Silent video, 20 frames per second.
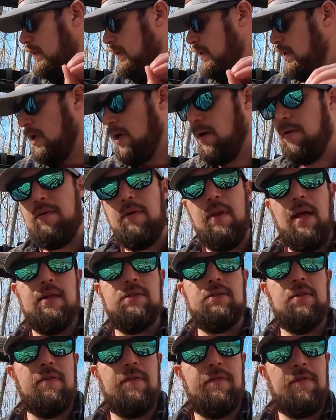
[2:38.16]
to go through
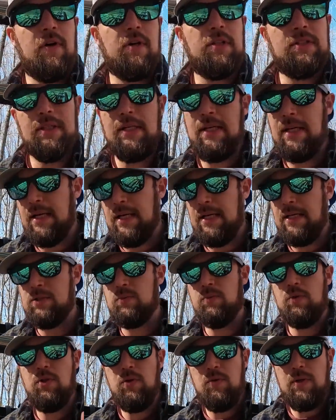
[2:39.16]
that. So the first thing
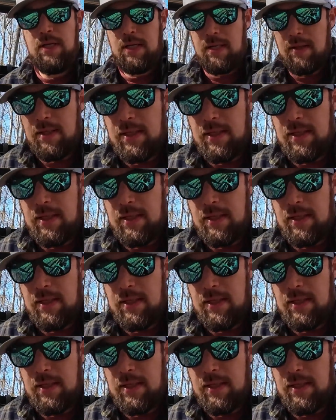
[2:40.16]
is, when you get